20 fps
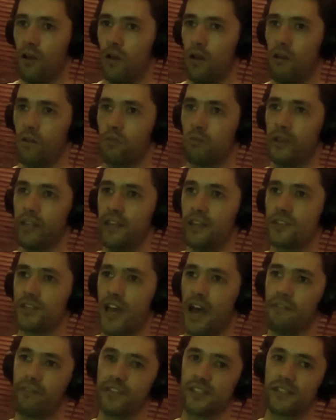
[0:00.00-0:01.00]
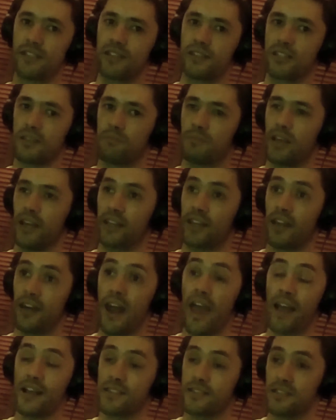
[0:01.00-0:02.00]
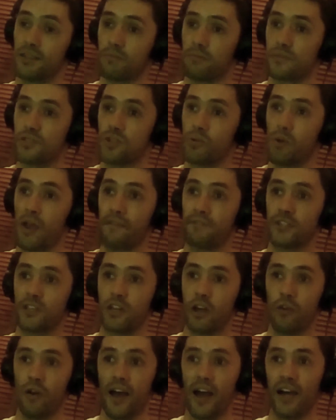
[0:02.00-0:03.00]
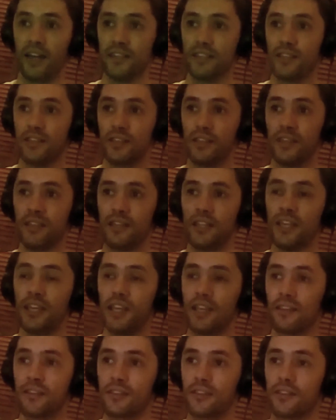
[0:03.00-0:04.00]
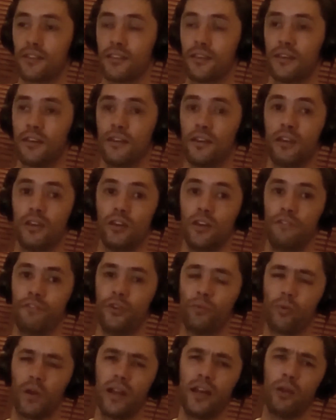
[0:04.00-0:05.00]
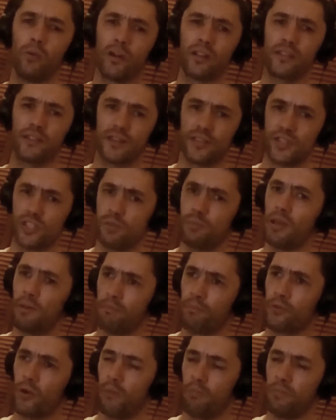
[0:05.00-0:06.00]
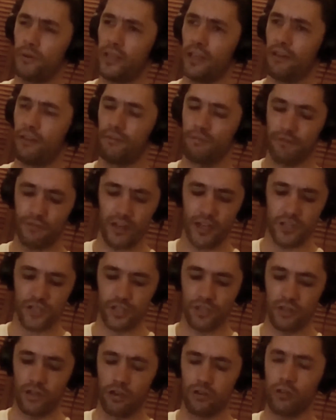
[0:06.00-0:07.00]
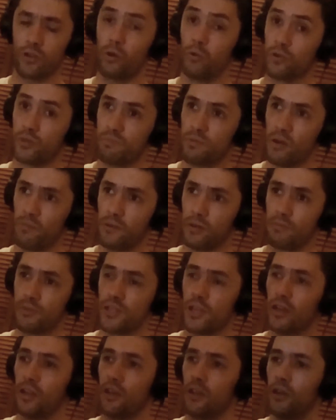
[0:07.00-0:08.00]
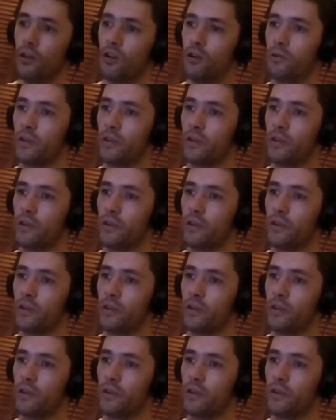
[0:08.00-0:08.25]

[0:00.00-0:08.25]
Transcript: we need to have a system that connects them. So we have to go underneath. If you really want this to be properly flush and not cause problems, we're